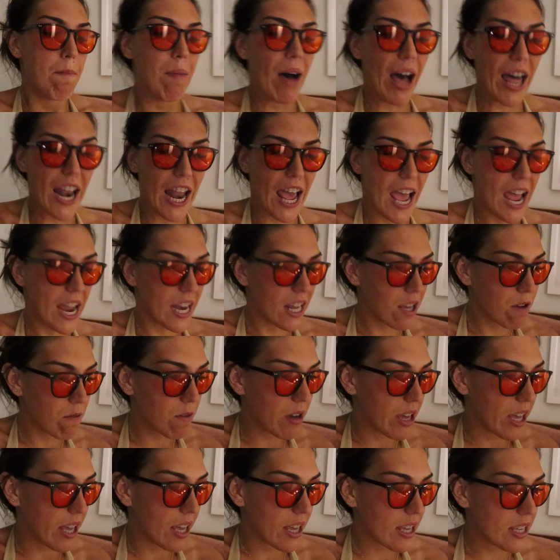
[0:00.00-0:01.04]
But
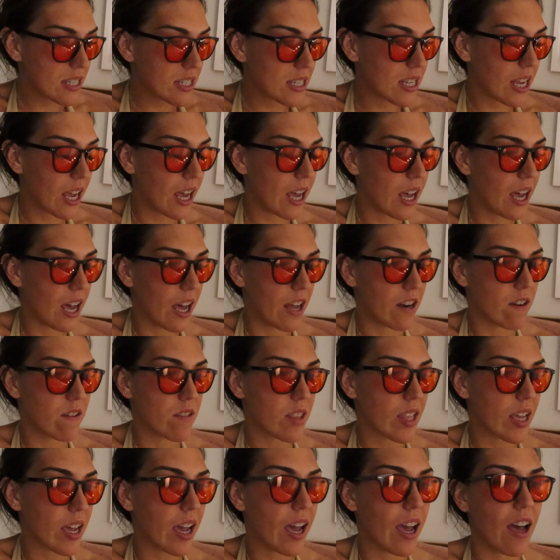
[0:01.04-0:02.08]
anyways, I
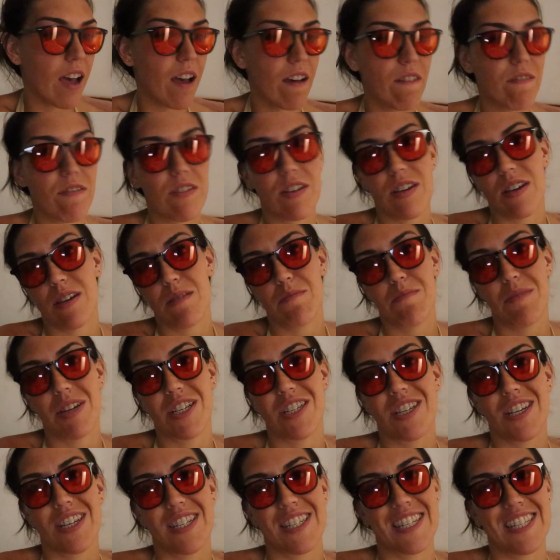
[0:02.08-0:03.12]
don't think I have
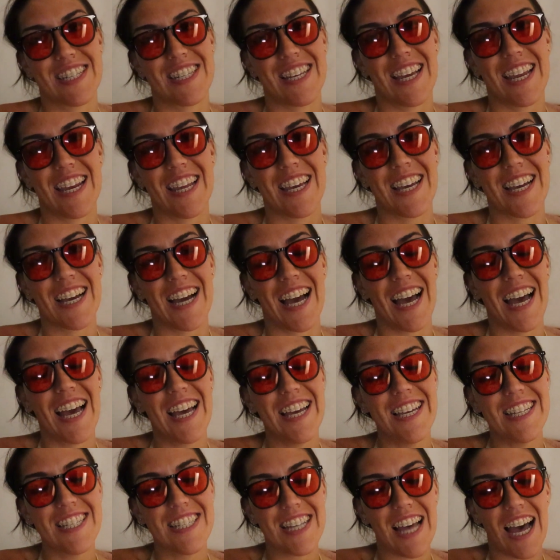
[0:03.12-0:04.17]
much else to say to you
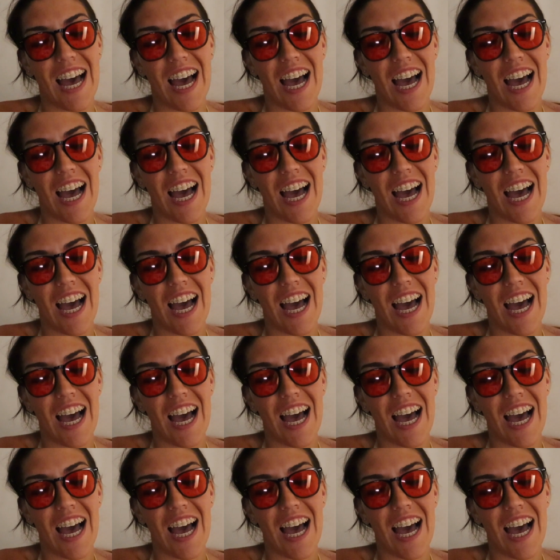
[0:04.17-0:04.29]
guys.